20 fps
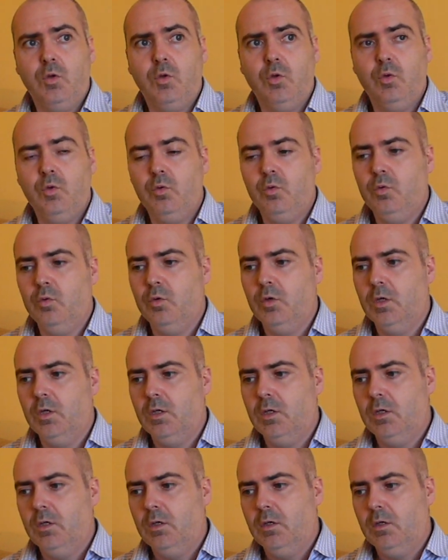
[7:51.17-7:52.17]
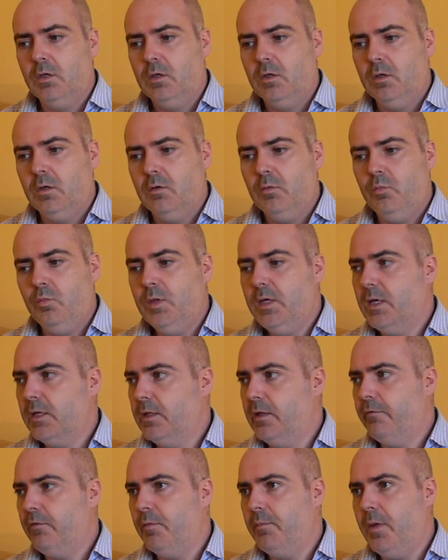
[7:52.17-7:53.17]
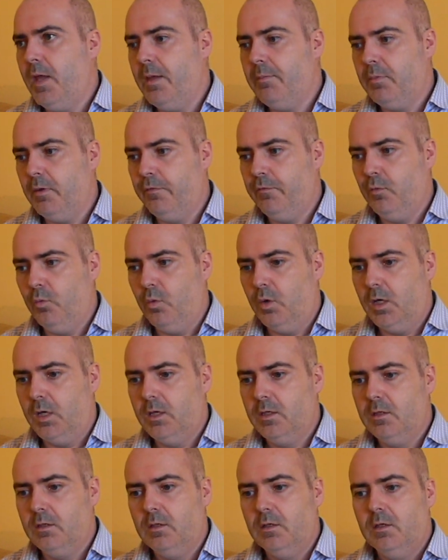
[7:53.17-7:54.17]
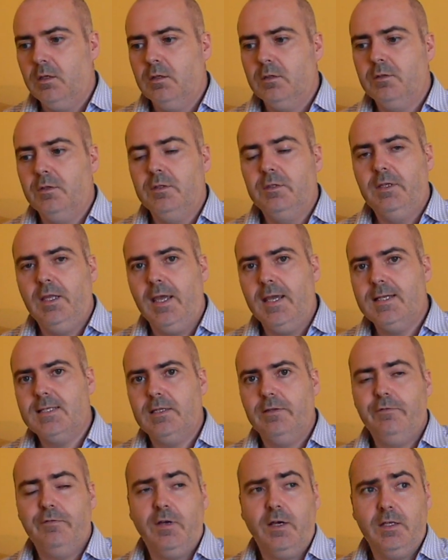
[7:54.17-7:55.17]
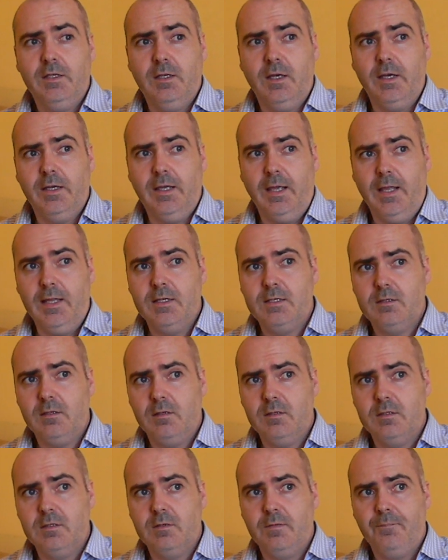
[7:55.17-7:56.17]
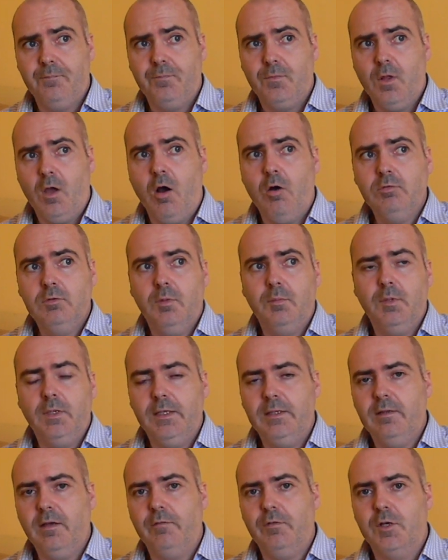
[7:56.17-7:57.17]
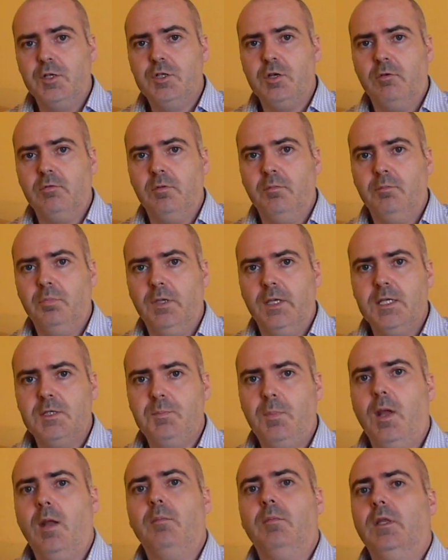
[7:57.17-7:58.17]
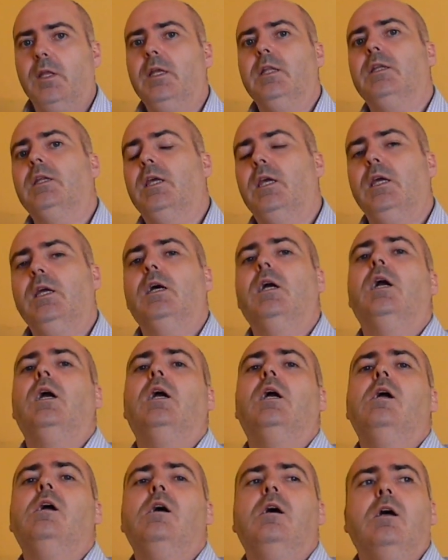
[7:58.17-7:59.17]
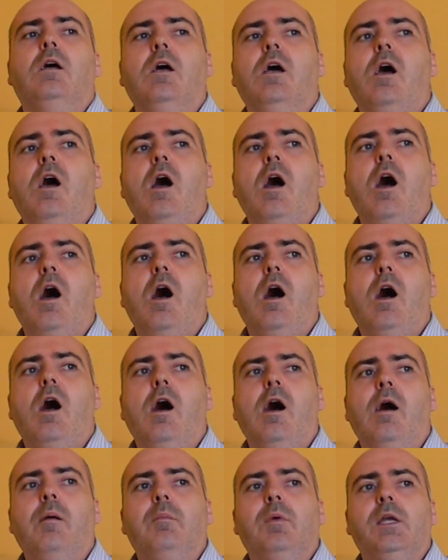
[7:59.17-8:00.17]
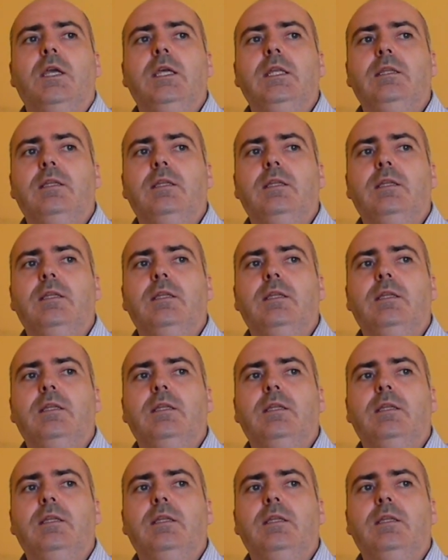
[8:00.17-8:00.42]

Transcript: who we had never met before, to testify against us, ultimately to have our children placed permanently in care. He